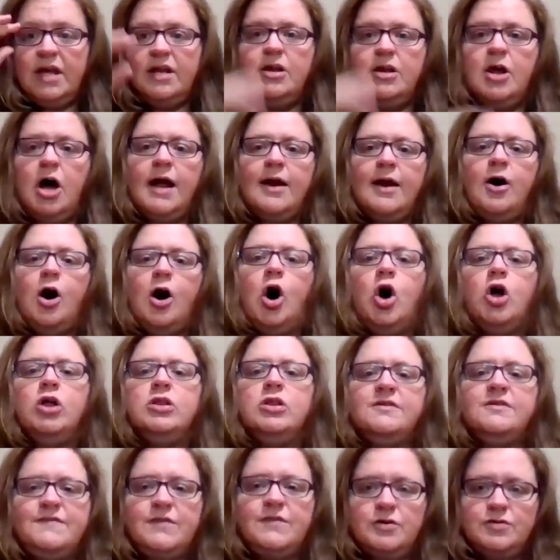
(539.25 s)
Not
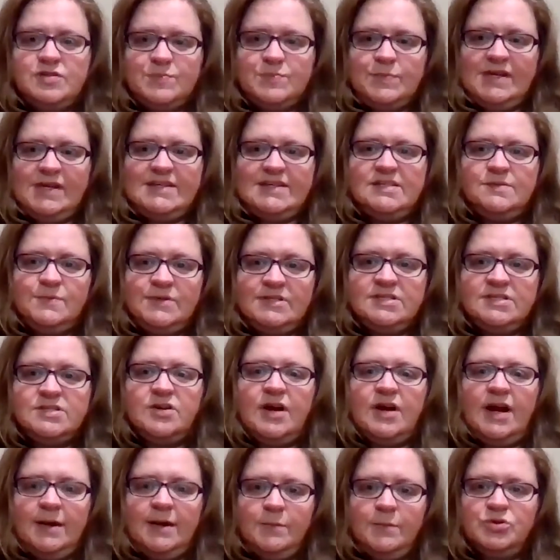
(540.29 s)
all of those placements
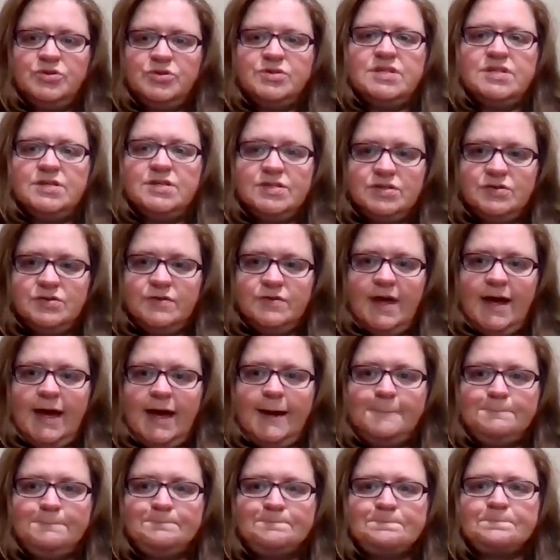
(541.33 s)
are able to do
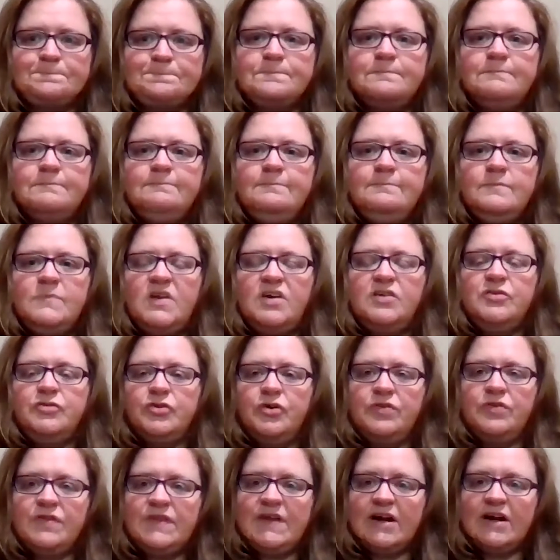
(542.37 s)
that.
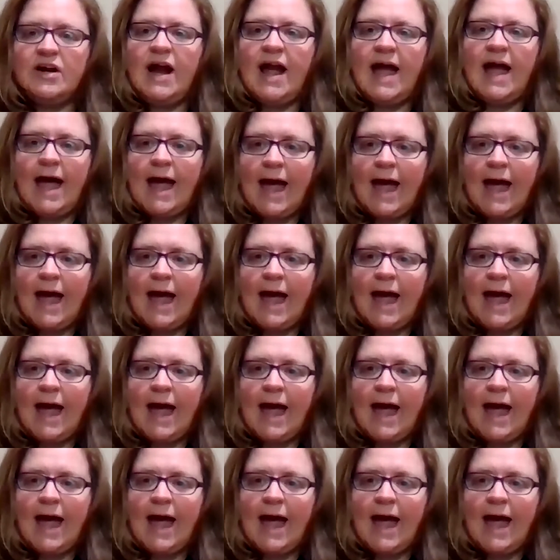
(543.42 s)
So there